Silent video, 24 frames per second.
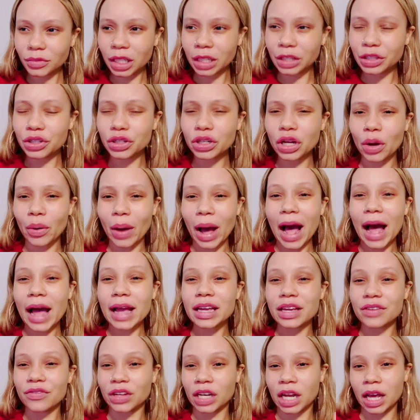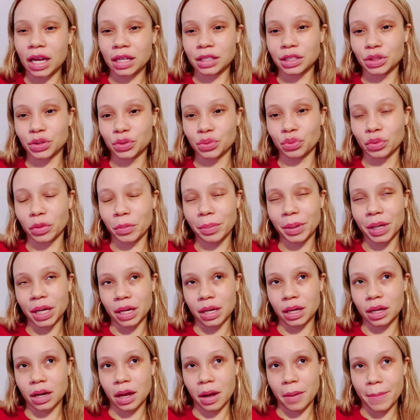you know I even had to
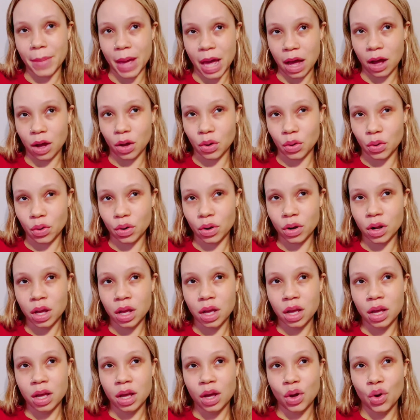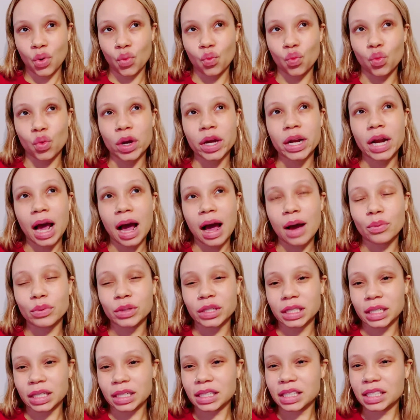repent about what I
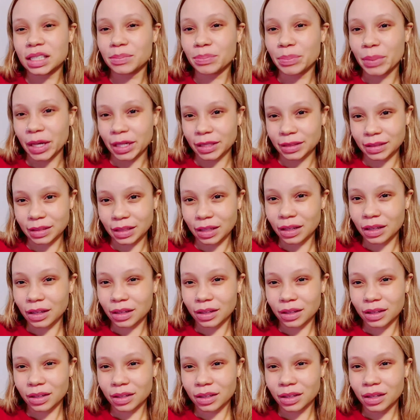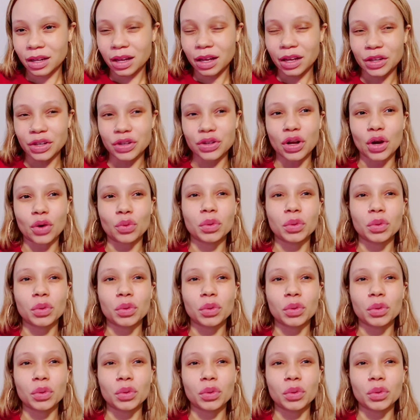was expecting you know